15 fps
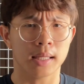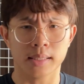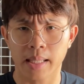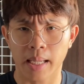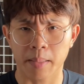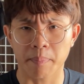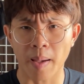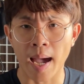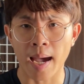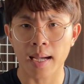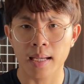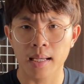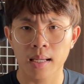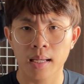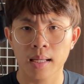take back
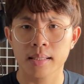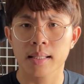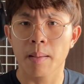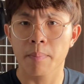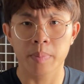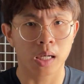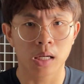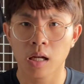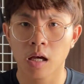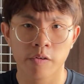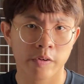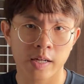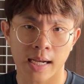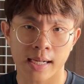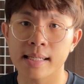that
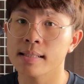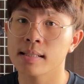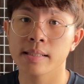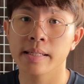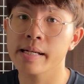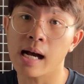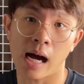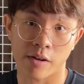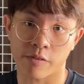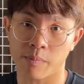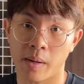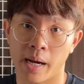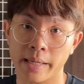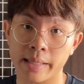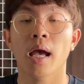beloved identity card of
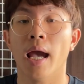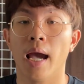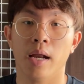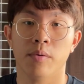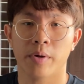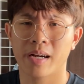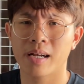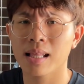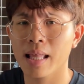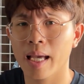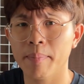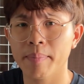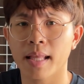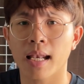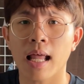mine and
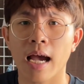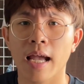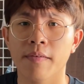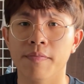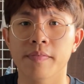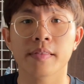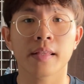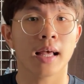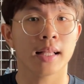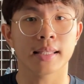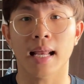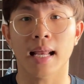reclaim the life that